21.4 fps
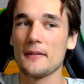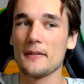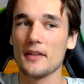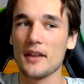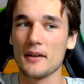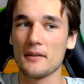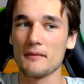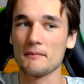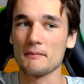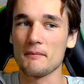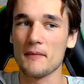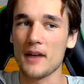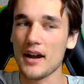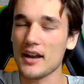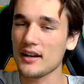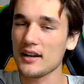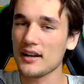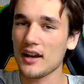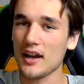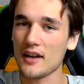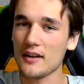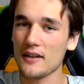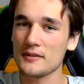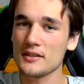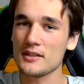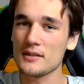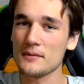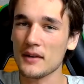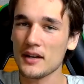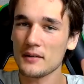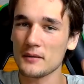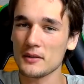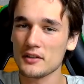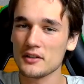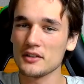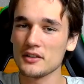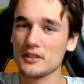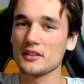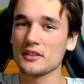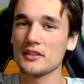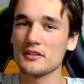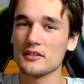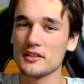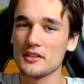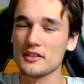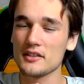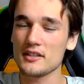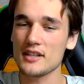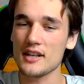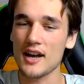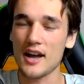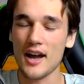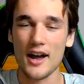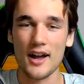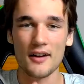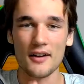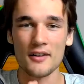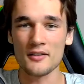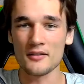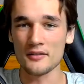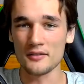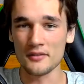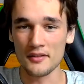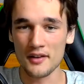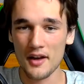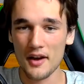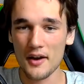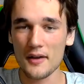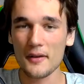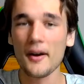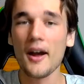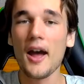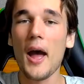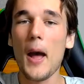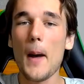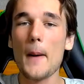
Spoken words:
that might have some animal cruelty rules there, I don't know.